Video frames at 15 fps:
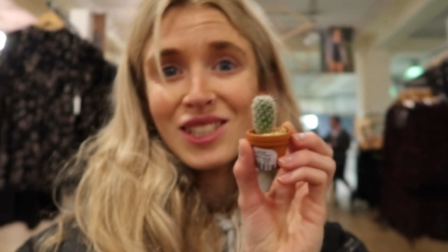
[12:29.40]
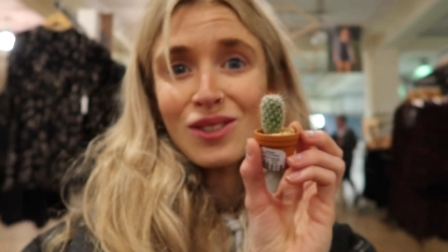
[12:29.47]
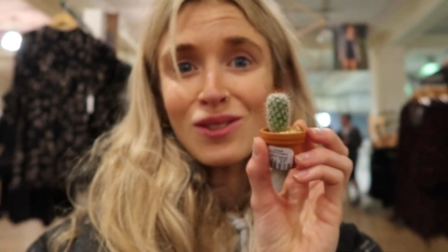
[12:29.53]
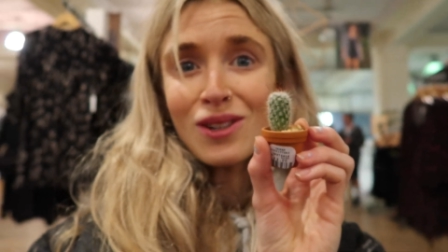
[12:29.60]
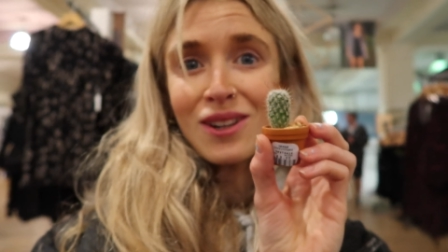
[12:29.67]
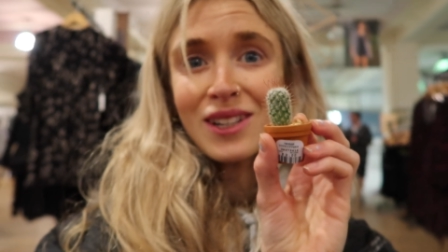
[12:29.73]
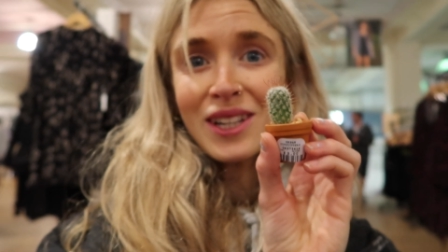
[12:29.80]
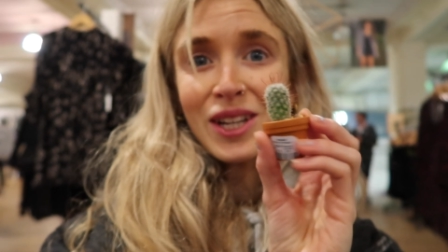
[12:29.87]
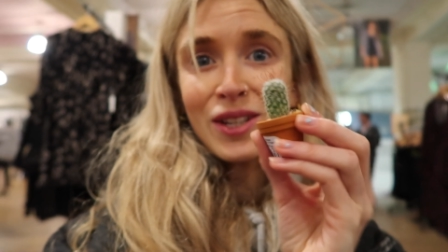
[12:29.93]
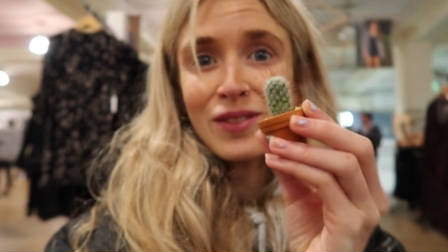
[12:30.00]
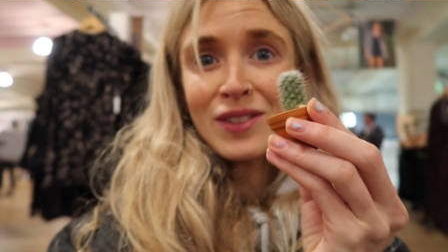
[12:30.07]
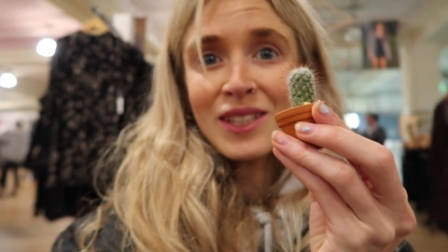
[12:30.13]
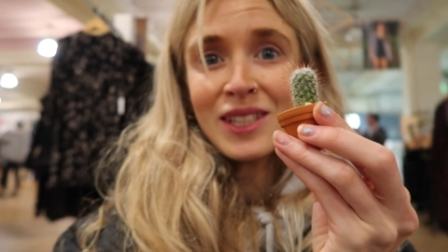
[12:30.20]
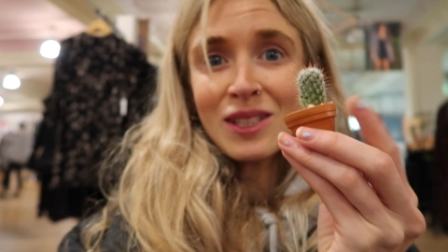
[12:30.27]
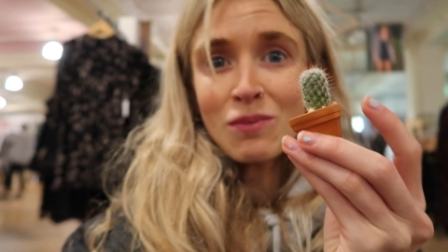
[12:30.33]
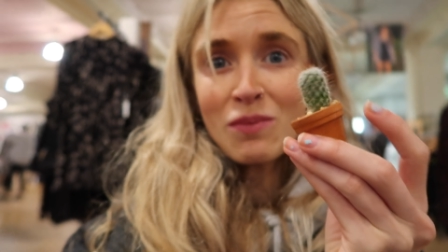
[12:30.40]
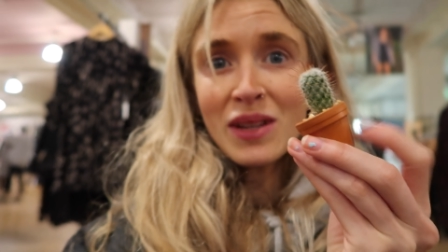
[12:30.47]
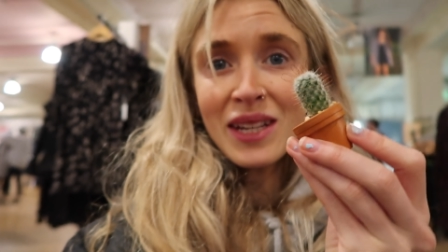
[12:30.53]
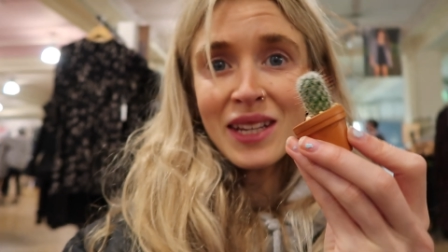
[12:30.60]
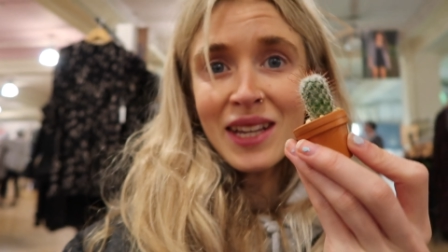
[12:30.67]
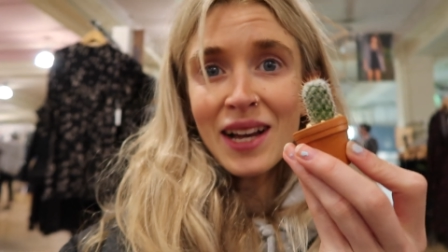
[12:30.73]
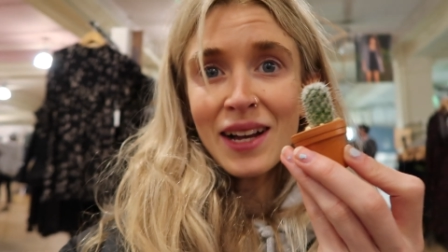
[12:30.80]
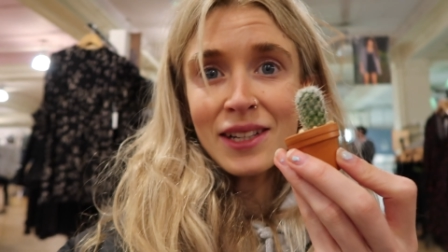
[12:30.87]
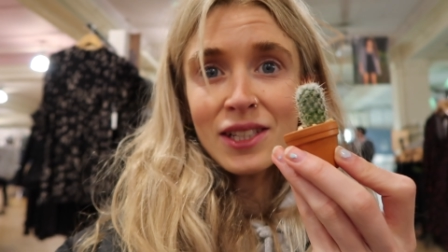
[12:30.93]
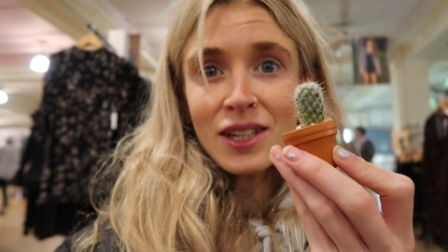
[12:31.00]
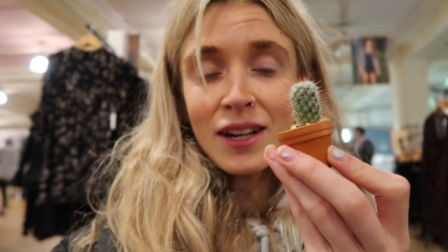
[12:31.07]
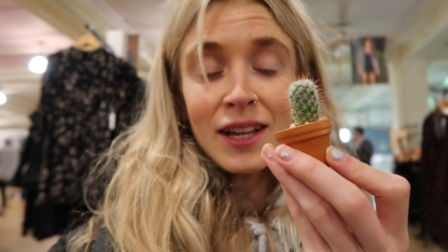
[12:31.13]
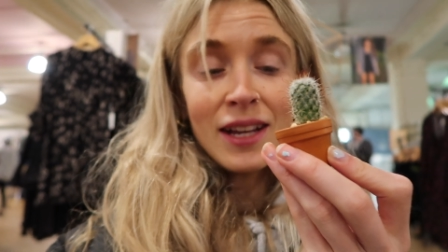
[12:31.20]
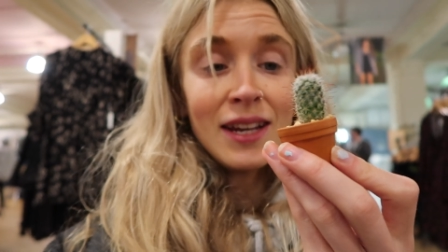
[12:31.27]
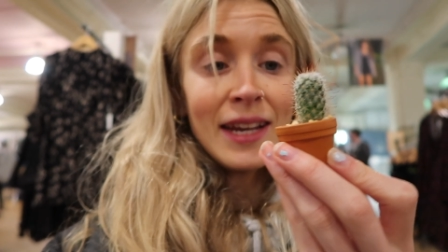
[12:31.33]
still can't get over these mini cacti.
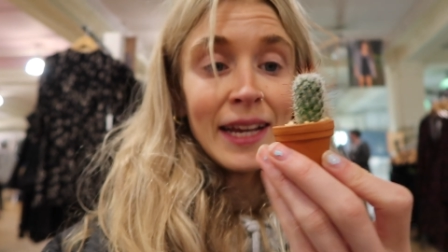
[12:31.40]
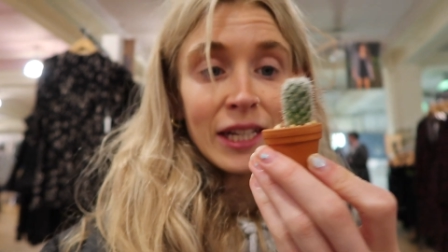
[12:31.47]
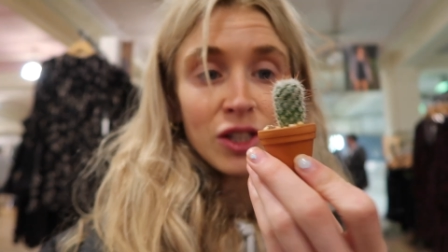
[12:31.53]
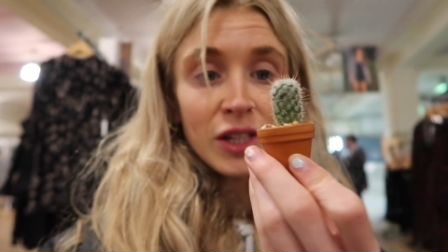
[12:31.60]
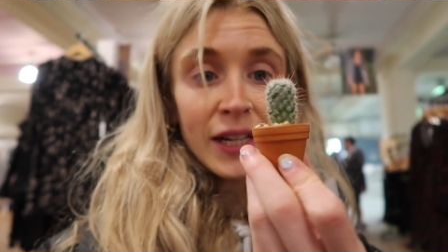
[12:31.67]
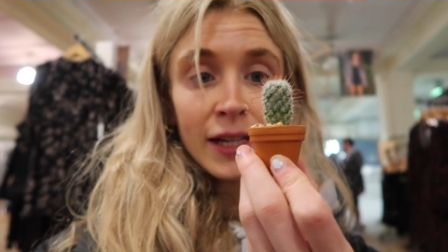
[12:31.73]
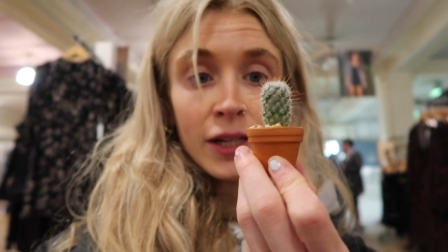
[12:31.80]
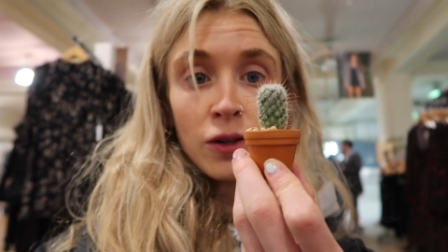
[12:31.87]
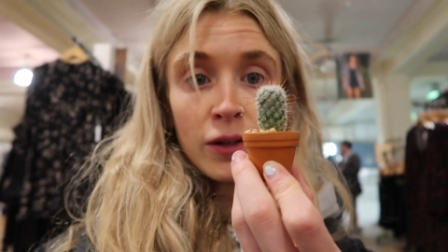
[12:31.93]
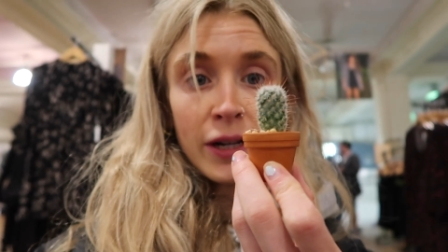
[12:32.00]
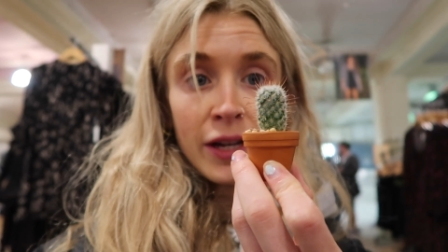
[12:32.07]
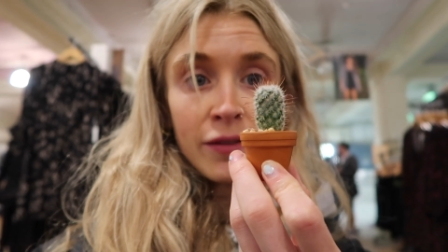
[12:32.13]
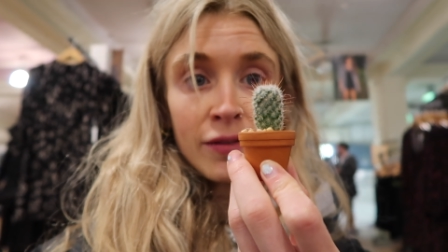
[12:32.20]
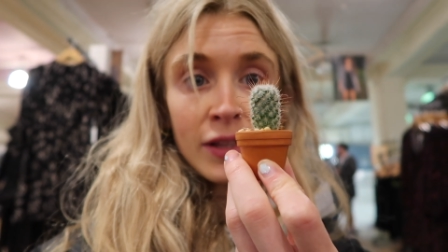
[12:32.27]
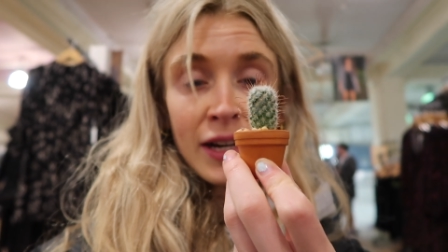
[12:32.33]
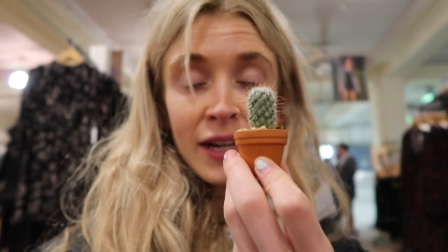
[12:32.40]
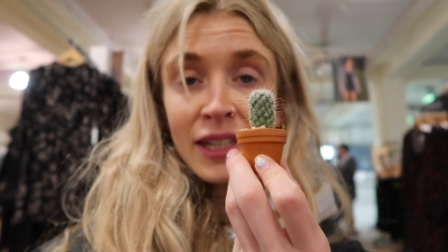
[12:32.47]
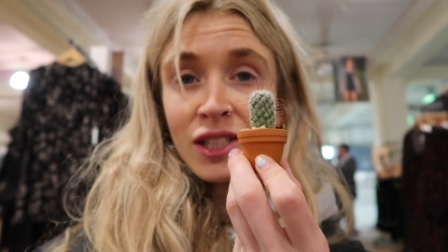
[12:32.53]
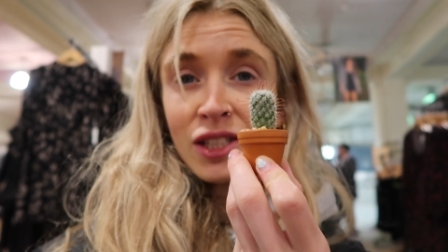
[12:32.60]
I literally cannot get over that.